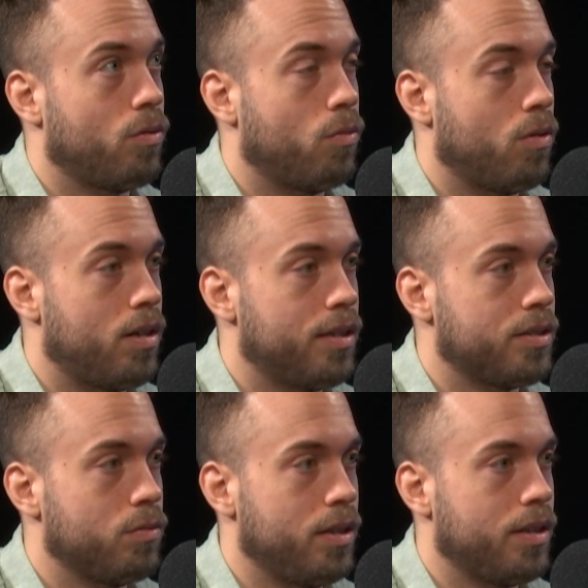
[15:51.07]

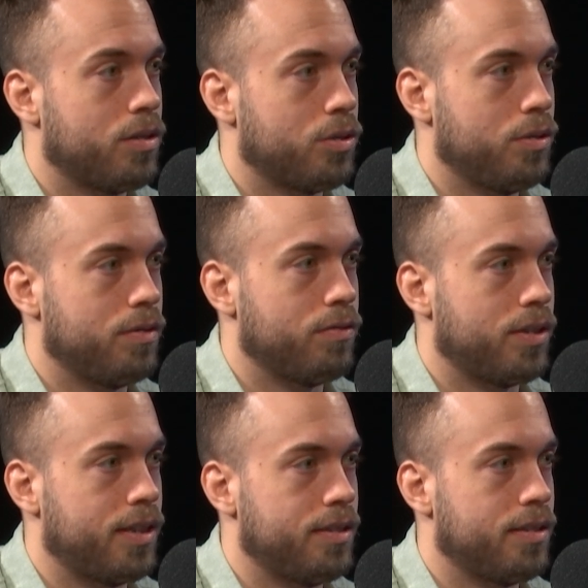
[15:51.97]
want with certain
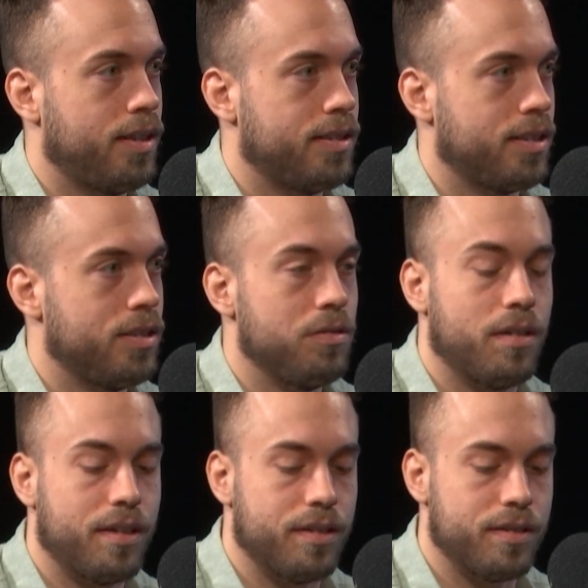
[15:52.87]
friends as I do
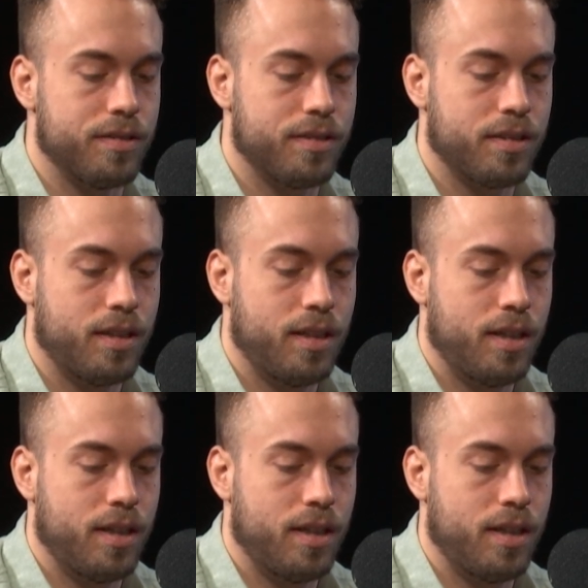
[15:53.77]
others,